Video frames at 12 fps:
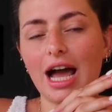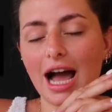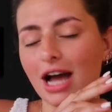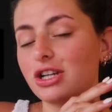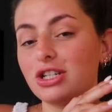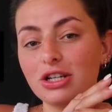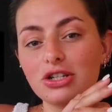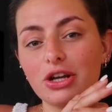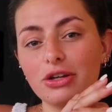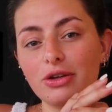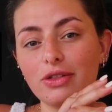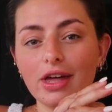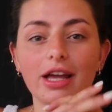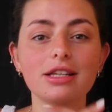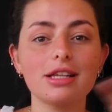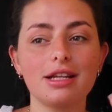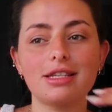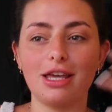actually show you
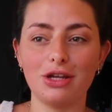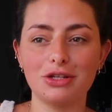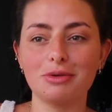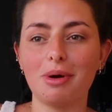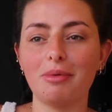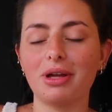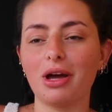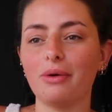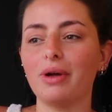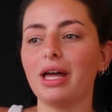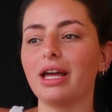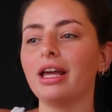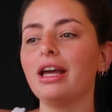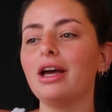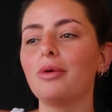things, like take you to where we're going.